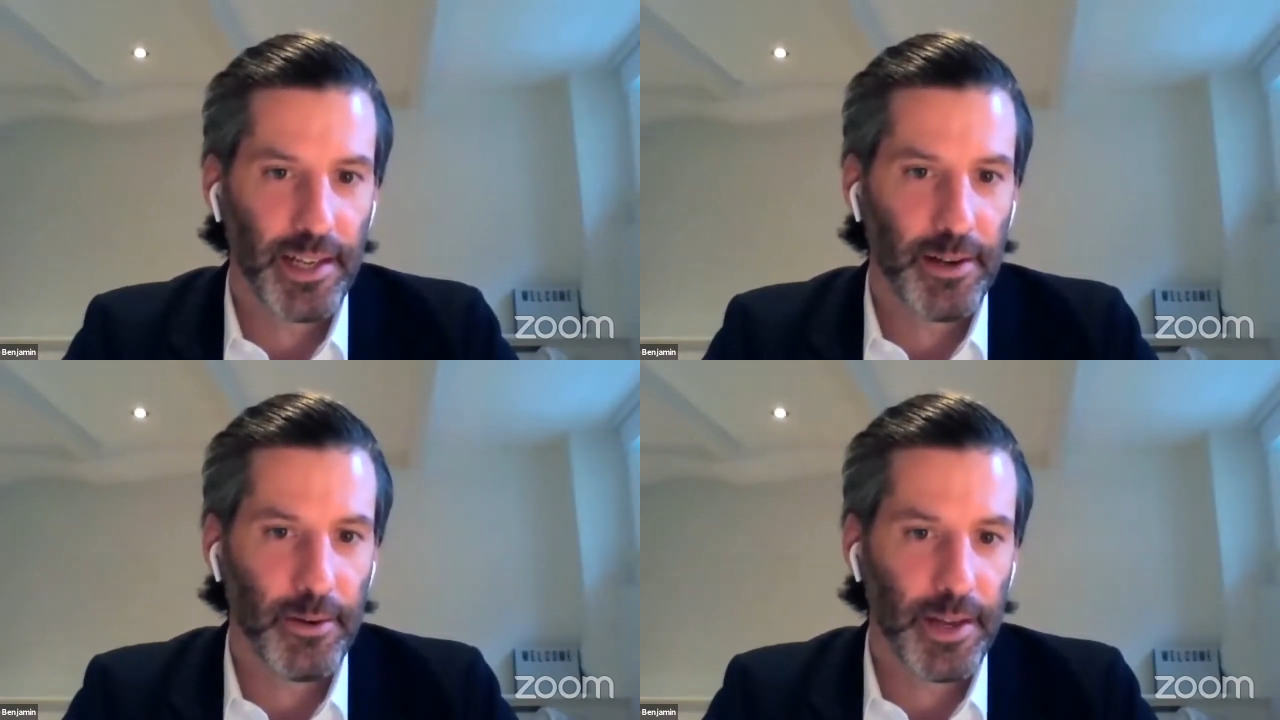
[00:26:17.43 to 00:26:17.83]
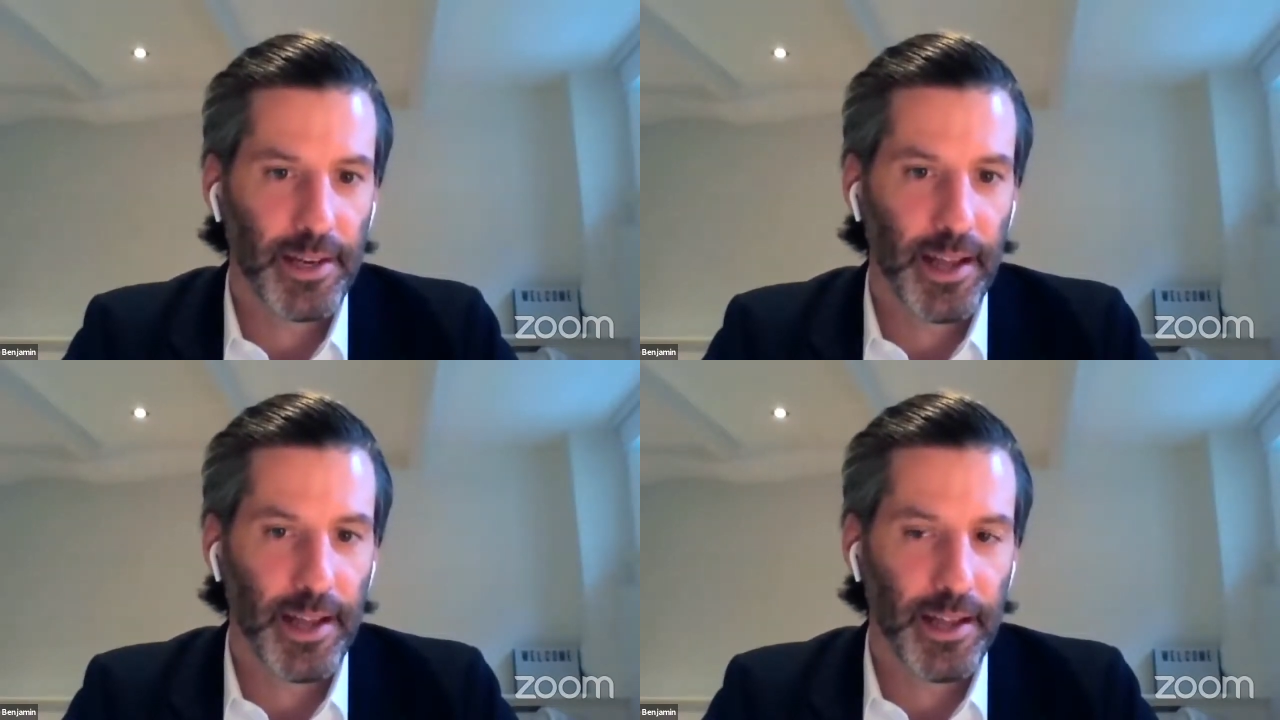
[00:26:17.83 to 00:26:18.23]

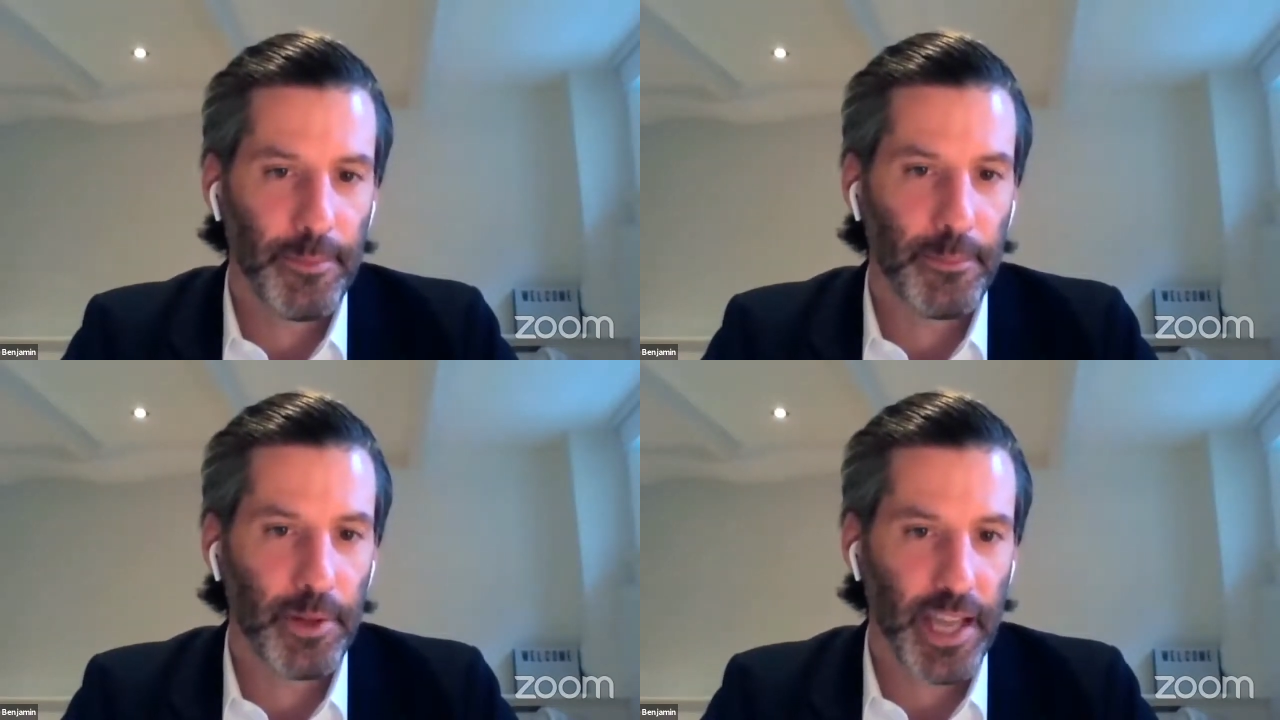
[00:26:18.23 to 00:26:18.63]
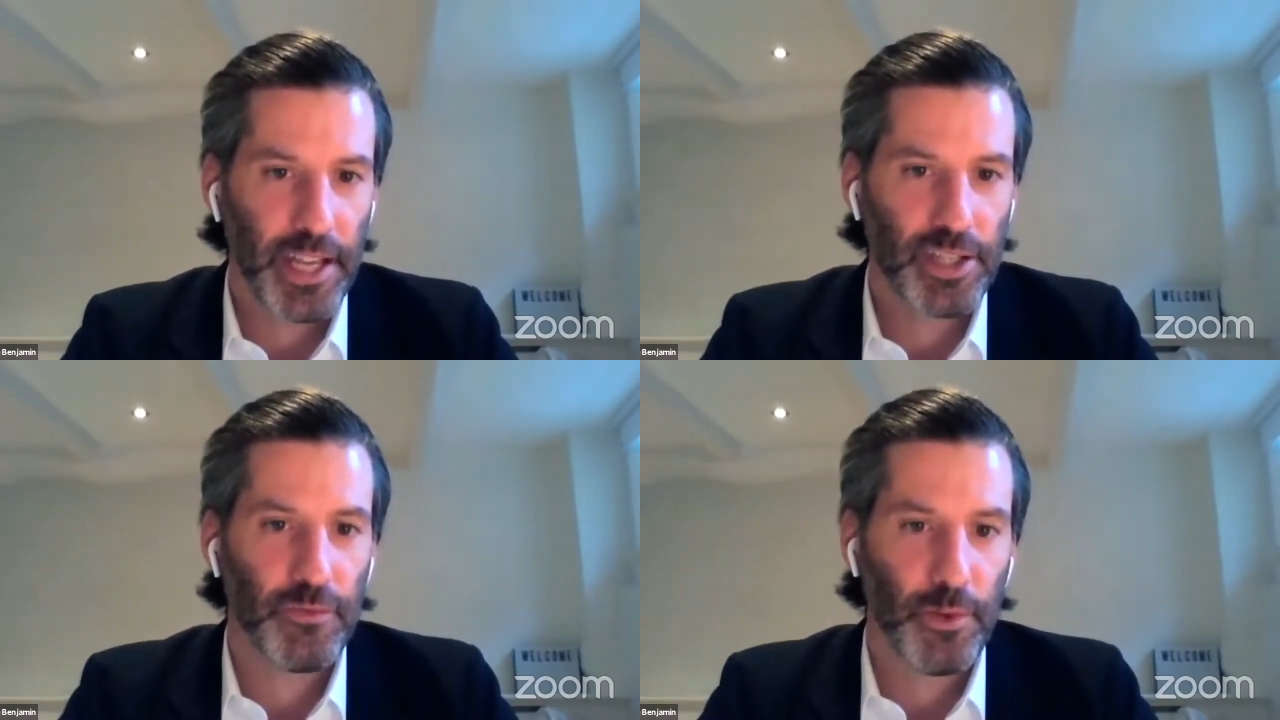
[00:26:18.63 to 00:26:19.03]
and
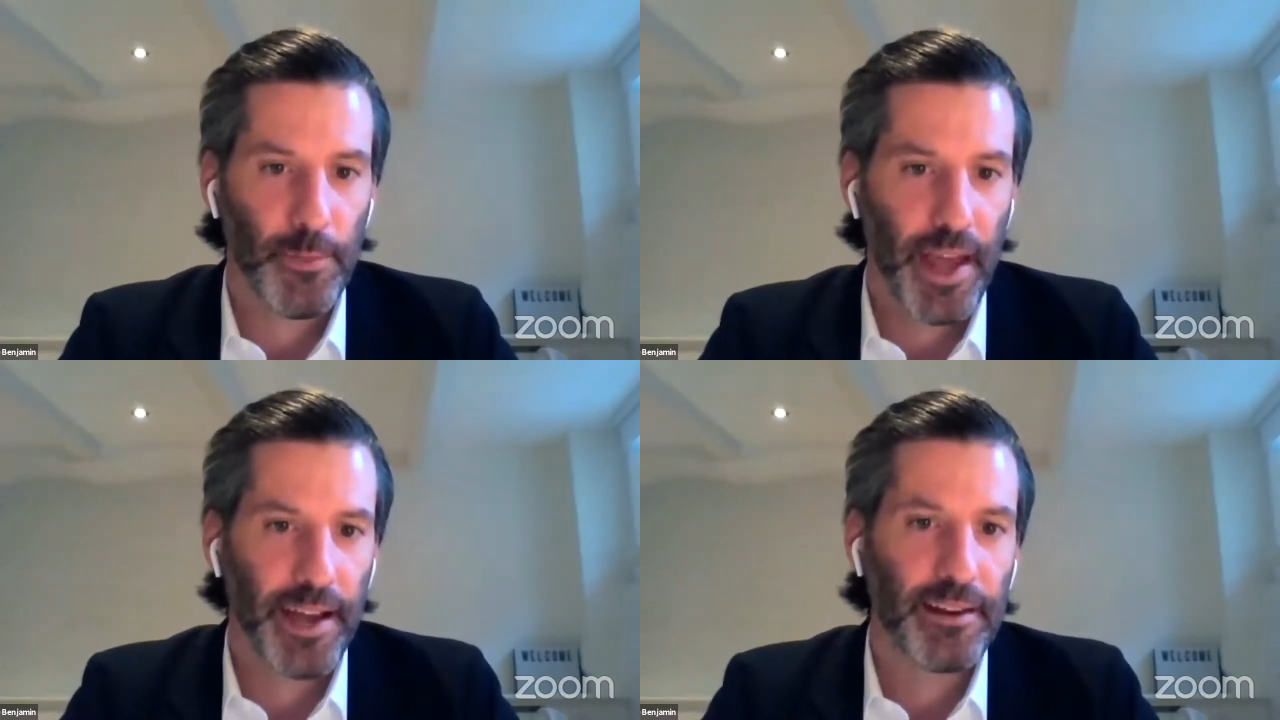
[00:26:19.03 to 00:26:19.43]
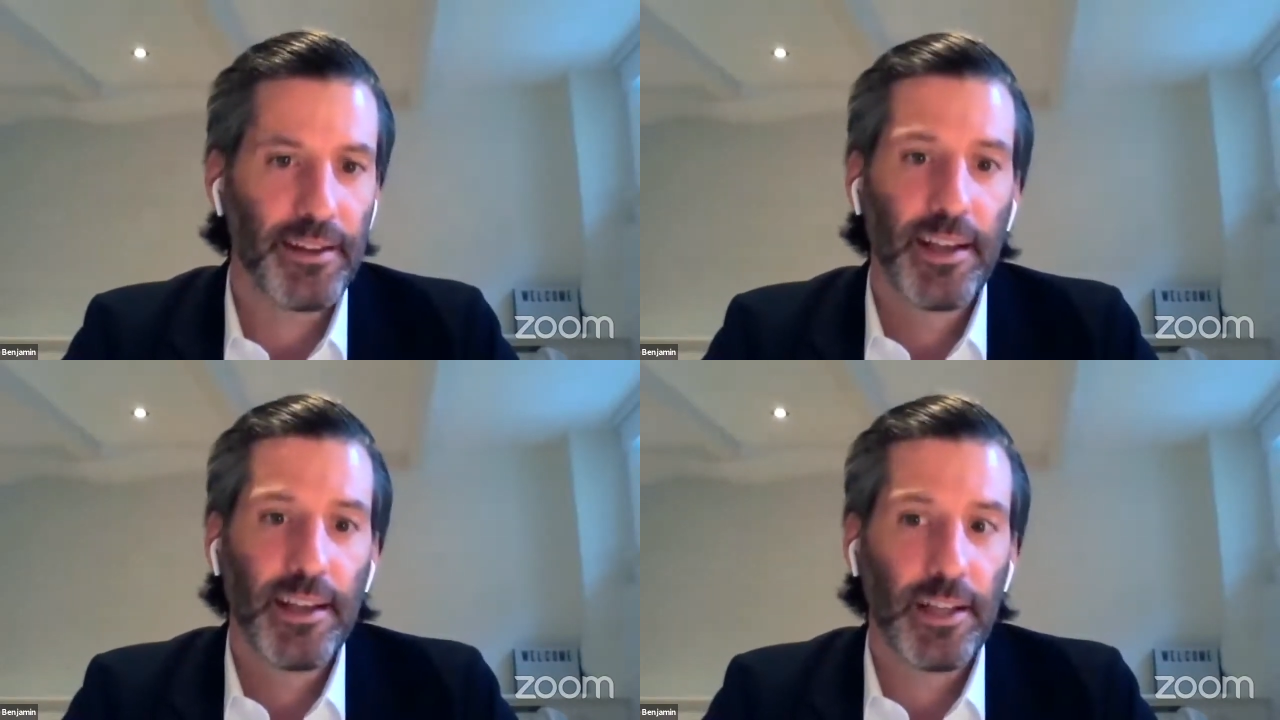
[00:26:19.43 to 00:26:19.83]
implication from that,
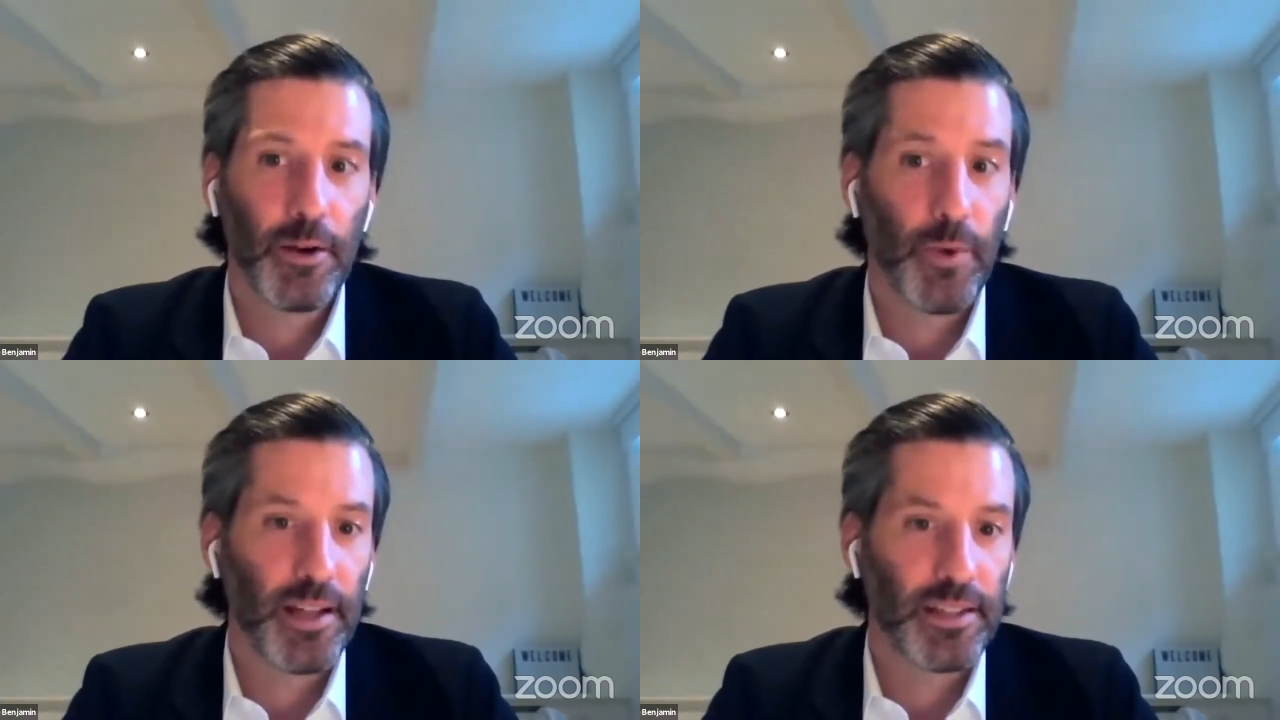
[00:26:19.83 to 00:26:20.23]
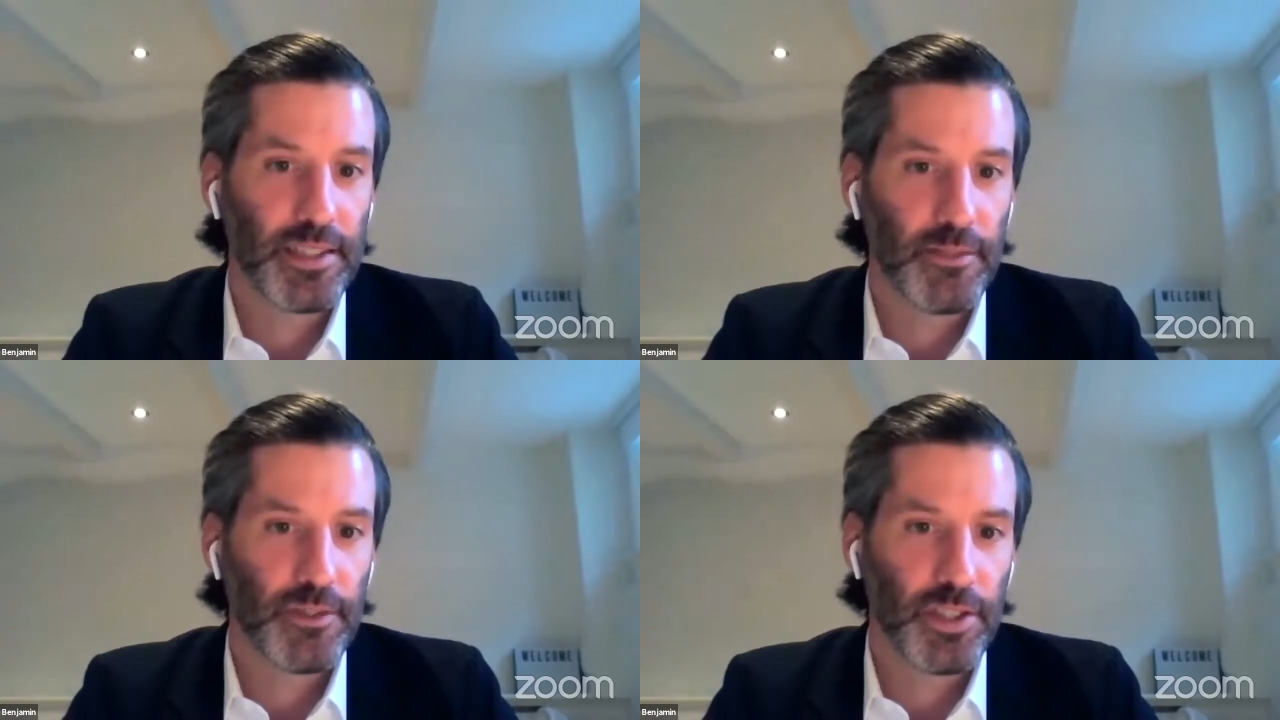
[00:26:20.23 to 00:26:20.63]

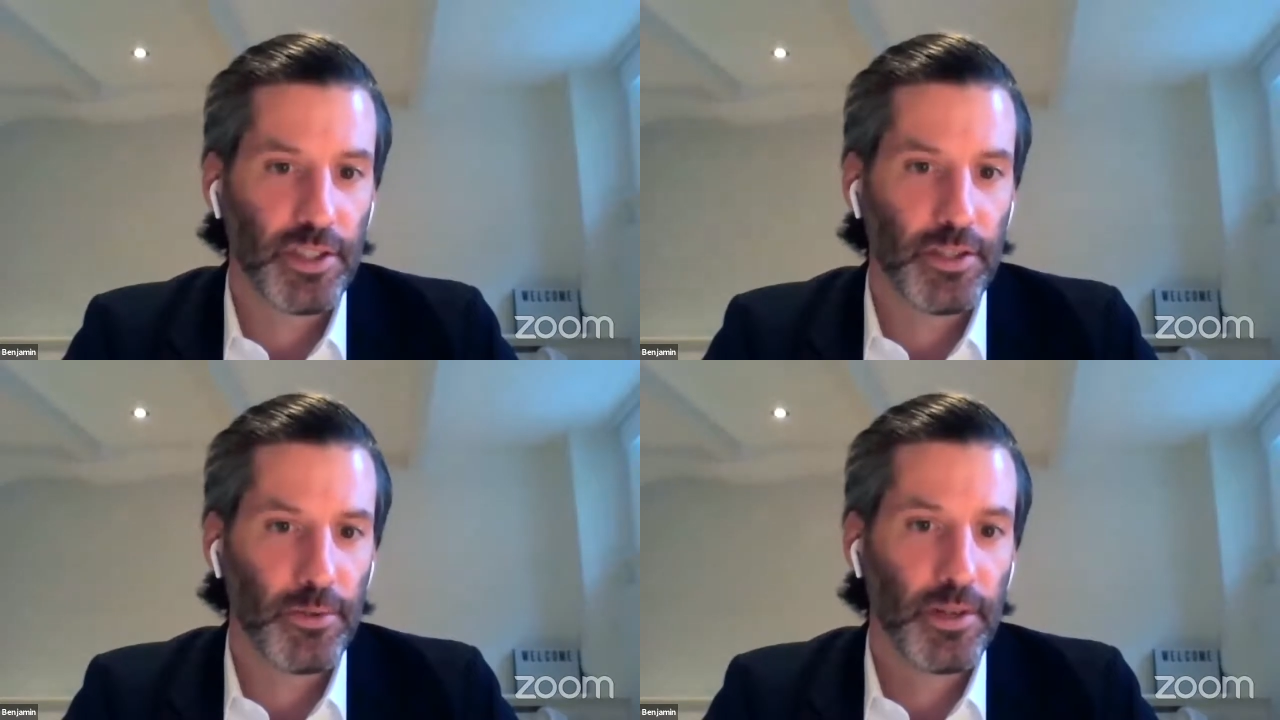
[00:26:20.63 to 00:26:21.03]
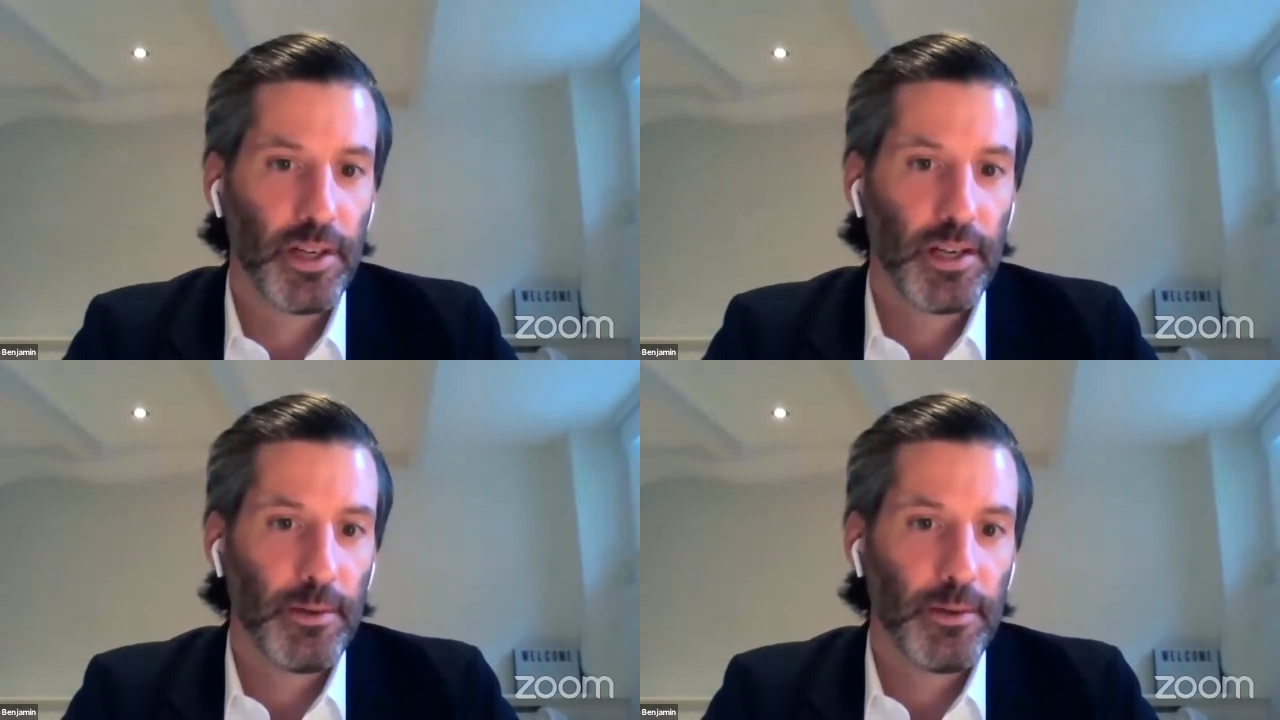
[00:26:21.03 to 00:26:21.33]
relative to,